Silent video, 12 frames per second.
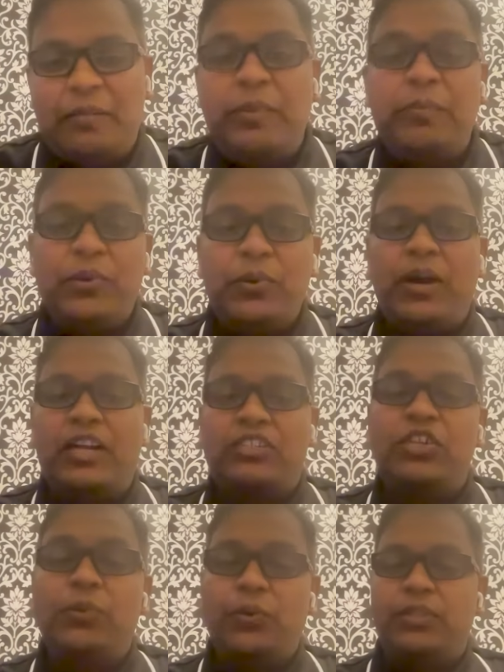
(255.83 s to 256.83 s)
people who
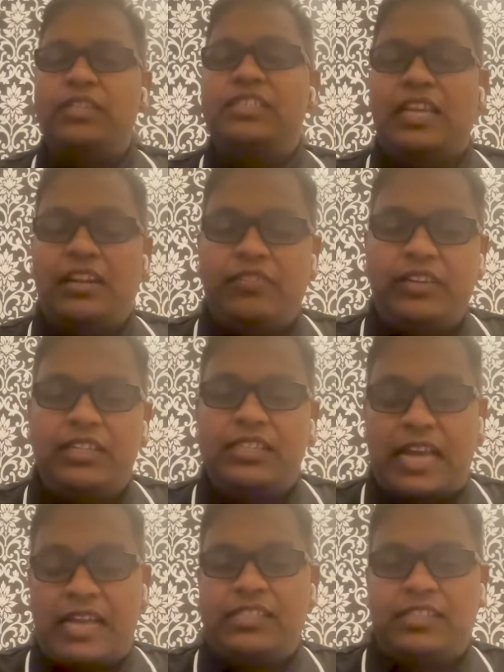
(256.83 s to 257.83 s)
actually own these
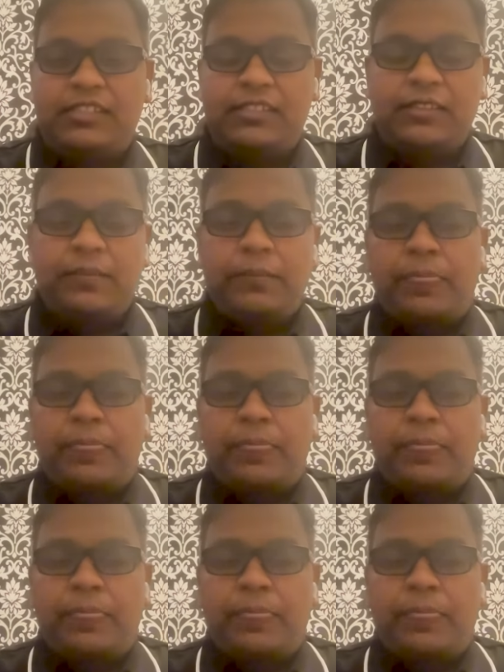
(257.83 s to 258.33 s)
NFTs assets.